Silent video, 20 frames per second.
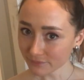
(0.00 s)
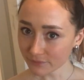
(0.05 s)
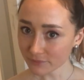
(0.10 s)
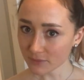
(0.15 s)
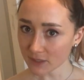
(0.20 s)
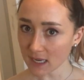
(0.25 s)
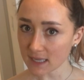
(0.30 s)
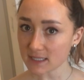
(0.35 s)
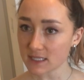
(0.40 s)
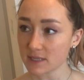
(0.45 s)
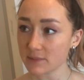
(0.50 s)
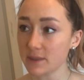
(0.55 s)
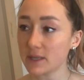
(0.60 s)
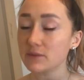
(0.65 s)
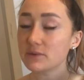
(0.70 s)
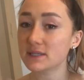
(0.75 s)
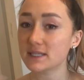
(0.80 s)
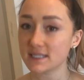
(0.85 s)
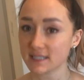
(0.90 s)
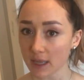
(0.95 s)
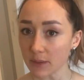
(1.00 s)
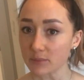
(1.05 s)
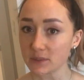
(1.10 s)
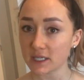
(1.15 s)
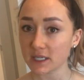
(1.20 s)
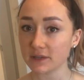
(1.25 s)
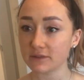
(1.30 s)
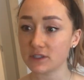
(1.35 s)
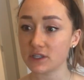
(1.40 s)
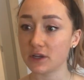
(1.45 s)
and to be
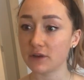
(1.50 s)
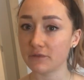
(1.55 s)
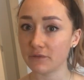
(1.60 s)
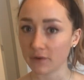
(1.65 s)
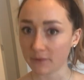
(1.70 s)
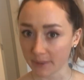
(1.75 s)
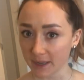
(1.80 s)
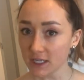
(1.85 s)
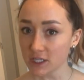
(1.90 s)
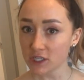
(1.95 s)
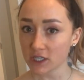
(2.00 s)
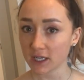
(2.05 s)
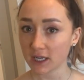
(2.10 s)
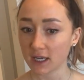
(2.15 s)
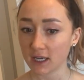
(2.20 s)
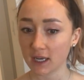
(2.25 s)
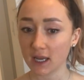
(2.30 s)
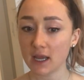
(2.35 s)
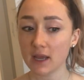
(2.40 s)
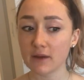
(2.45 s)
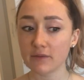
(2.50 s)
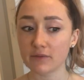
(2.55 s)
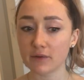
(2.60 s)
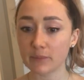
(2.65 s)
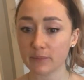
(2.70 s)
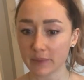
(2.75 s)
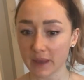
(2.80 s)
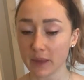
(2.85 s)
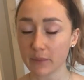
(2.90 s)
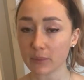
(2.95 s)
receptive to information from
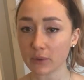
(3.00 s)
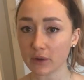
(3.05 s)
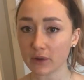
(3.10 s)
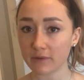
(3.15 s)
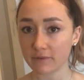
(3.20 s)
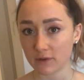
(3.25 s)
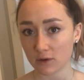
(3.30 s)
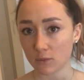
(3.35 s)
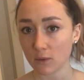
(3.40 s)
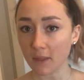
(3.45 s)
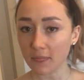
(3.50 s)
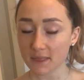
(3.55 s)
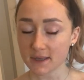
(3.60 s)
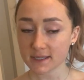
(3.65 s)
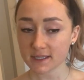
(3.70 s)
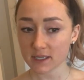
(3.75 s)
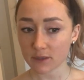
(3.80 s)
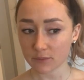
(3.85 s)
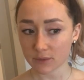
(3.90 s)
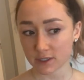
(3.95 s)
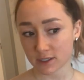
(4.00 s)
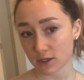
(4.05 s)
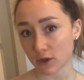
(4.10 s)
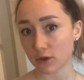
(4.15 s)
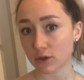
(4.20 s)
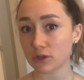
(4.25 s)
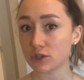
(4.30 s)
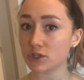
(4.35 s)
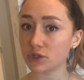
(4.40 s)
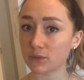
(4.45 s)
people. If you want the same
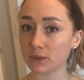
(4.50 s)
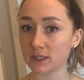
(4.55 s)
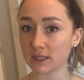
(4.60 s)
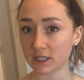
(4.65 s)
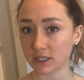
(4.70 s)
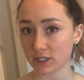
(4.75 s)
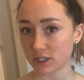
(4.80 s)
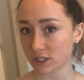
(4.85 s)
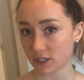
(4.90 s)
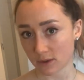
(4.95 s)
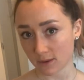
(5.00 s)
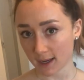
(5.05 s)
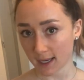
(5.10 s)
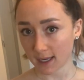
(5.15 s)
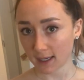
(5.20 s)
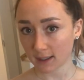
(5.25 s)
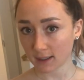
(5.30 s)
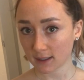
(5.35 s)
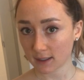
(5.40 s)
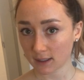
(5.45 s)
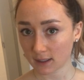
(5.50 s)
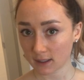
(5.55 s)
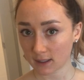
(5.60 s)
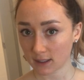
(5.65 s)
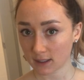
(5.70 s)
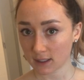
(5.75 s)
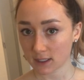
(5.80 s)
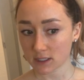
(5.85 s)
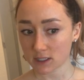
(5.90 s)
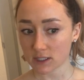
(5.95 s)
result, do what they're doing.
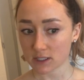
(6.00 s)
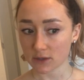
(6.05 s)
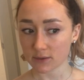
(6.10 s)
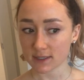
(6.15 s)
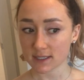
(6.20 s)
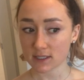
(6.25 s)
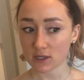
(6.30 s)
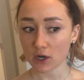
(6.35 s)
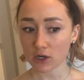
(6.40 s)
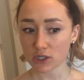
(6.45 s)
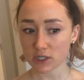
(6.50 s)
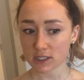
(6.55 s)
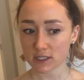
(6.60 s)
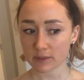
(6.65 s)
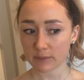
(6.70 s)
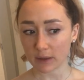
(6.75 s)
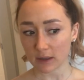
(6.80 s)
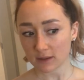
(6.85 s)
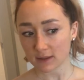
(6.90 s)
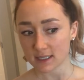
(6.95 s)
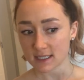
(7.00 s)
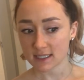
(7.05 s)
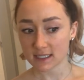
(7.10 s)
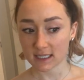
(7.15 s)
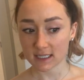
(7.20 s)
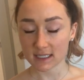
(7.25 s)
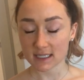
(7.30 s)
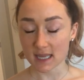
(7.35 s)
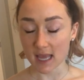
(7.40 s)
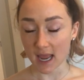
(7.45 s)
So it's not just about listening
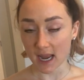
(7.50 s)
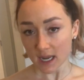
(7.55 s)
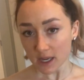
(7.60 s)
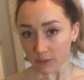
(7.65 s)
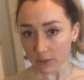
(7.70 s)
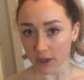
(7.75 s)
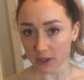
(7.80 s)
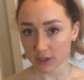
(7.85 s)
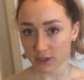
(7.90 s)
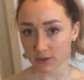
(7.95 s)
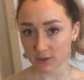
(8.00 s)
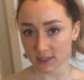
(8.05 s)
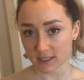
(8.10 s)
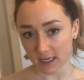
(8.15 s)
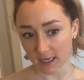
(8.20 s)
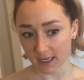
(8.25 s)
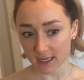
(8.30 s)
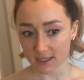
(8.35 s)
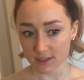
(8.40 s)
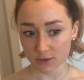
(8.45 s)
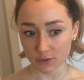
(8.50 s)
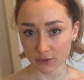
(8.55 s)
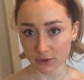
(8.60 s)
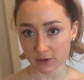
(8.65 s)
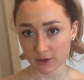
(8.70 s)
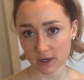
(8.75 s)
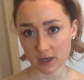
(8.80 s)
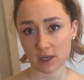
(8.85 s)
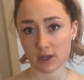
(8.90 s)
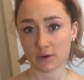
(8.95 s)
to anyone who's decades older
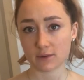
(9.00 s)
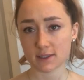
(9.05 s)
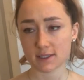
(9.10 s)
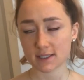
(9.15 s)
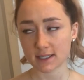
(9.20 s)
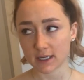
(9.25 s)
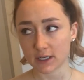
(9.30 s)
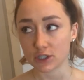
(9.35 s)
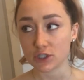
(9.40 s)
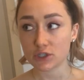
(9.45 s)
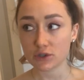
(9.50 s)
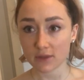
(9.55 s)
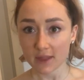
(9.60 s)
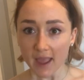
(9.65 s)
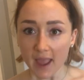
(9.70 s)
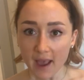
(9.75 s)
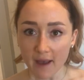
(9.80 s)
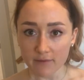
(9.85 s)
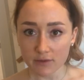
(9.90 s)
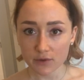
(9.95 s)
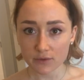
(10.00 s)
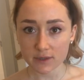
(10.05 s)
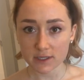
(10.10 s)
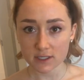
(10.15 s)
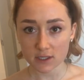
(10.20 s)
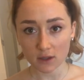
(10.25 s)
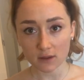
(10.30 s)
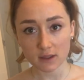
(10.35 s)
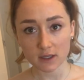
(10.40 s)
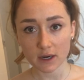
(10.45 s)
than you. It's like, do they have the
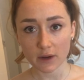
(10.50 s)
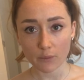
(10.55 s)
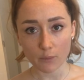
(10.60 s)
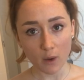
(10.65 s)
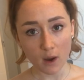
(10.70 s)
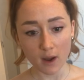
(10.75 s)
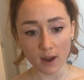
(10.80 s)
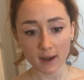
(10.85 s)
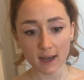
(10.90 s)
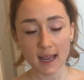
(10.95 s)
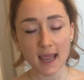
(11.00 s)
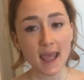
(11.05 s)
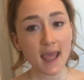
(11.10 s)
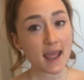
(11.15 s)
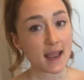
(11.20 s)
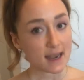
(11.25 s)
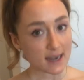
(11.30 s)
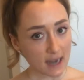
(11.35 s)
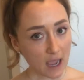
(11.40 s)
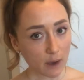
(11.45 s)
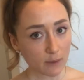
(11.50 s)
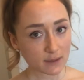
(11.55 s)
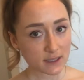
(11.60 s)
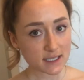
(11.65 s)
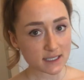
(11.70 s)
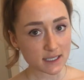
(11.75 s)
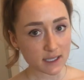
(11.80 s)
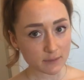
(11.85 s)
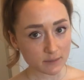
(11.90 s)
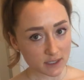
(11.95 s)
result that I want? Now, at the
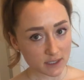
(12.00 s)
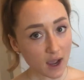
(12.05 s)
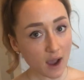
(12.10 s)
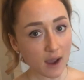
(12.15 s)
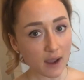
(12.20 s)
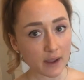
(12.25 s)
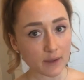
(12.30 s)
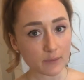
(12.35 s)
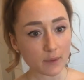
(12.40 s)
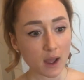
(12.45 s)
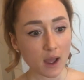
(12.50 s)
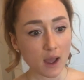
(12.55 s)
same time,